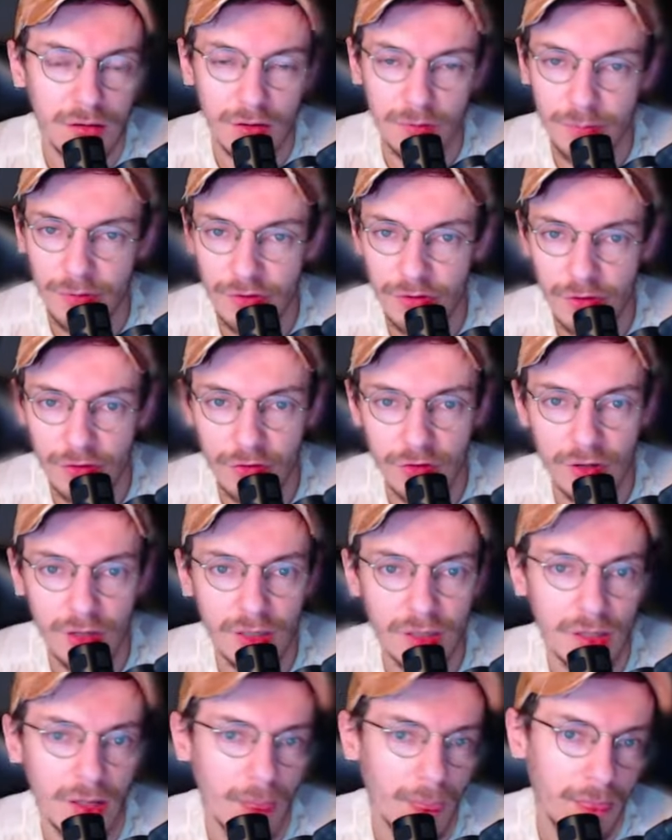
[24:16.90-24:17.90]
good
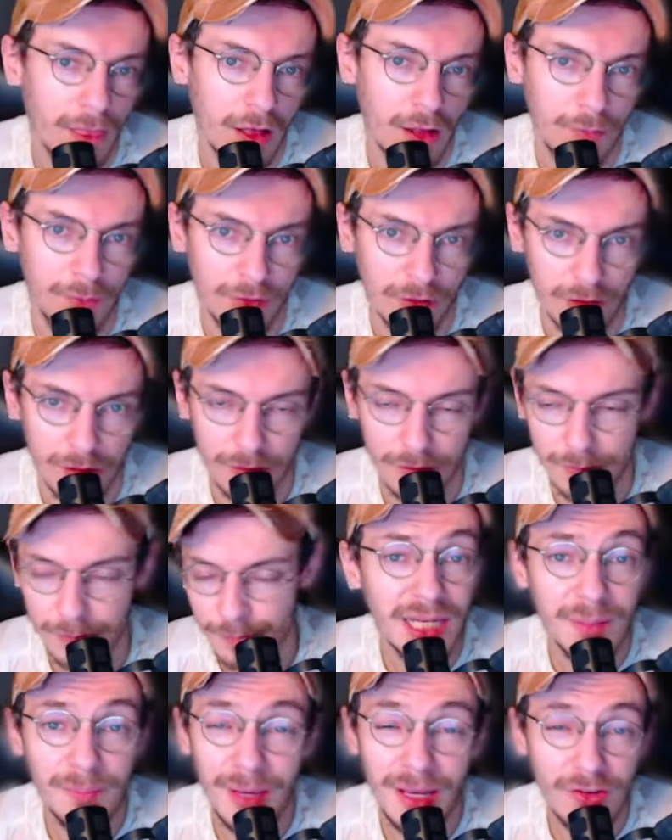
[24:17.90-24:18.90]
positioning helps a lot.
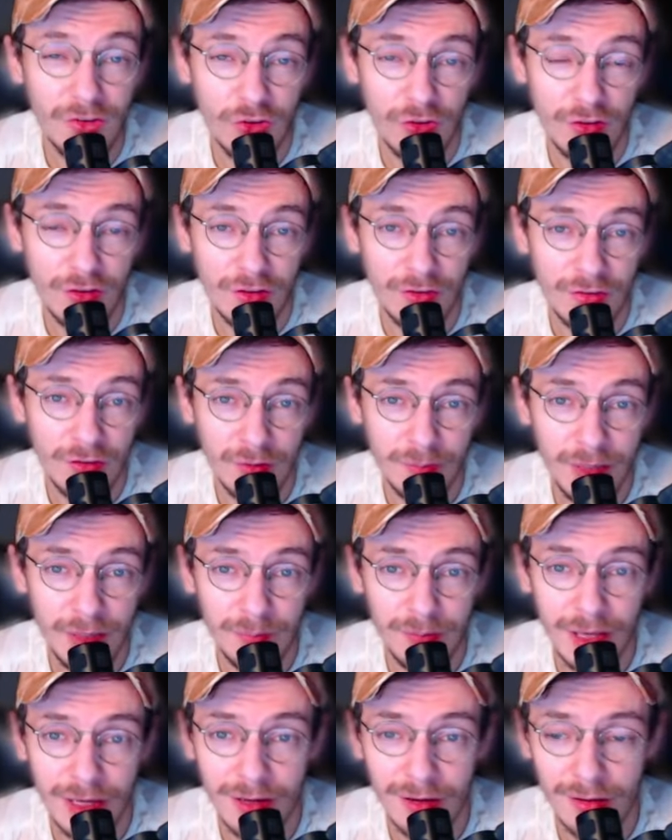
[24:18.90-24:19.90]
Lina Mages is still
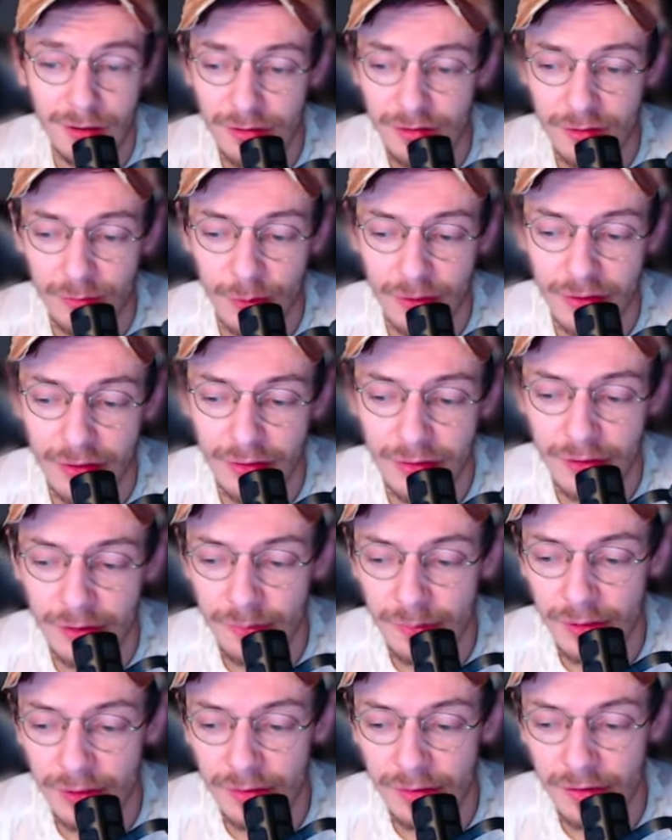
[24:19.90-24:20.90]
being played a lot, whether
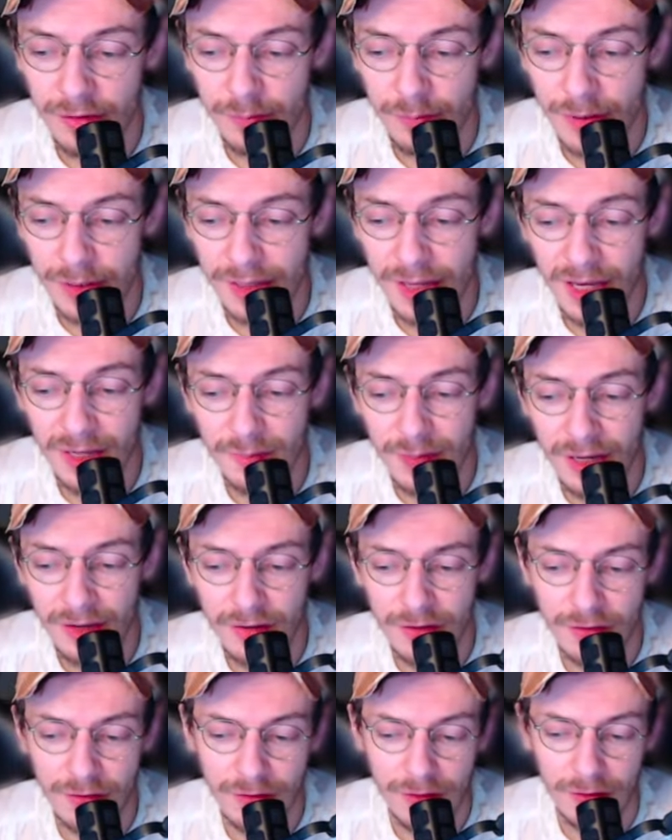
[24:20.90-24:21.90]
this be 9
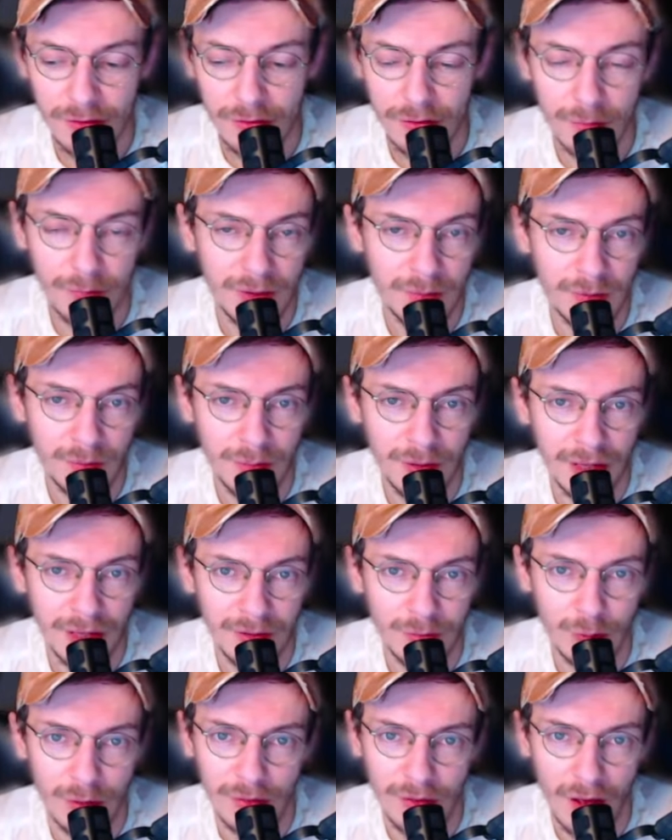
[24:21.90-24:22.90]
Mages. Some people play
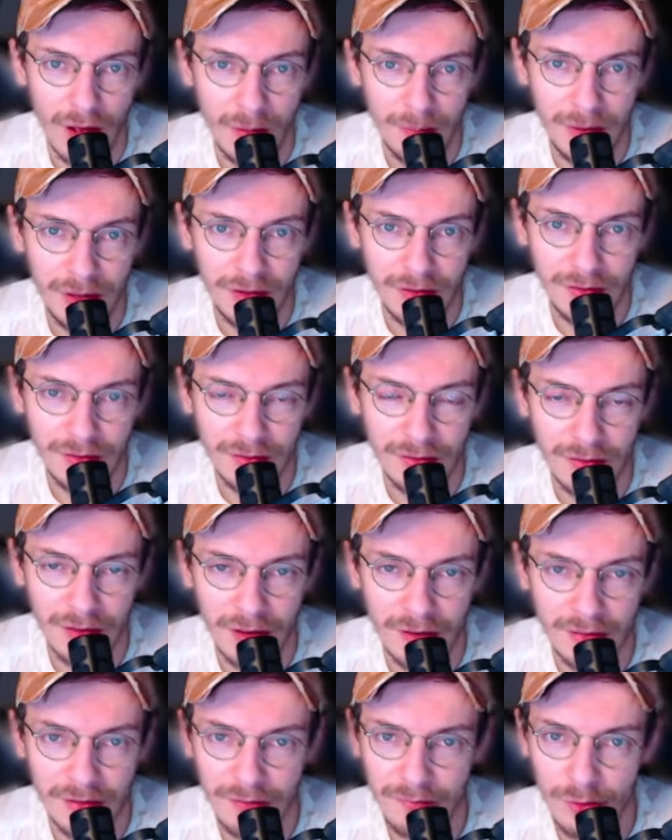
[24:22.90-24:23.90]
it with Harpies,
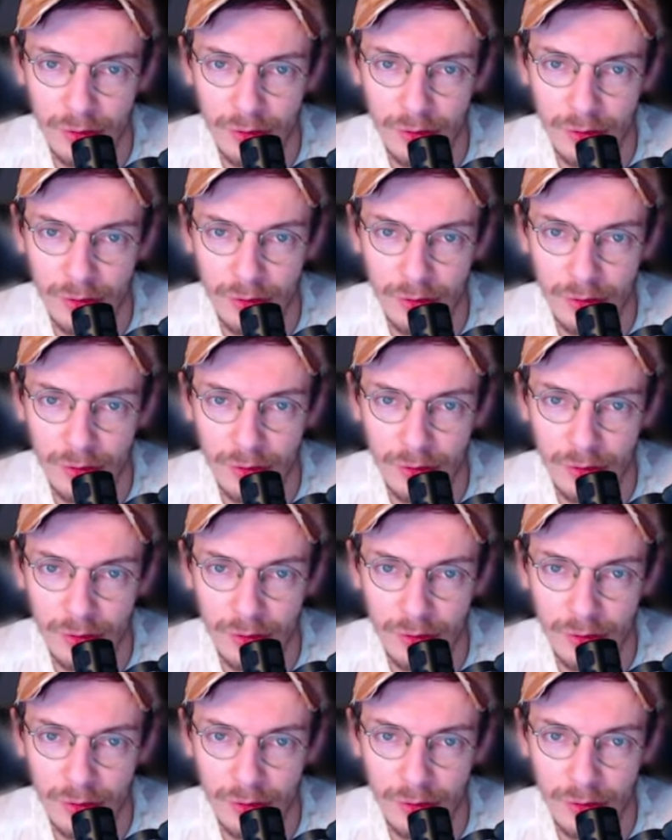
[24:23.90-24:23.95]
as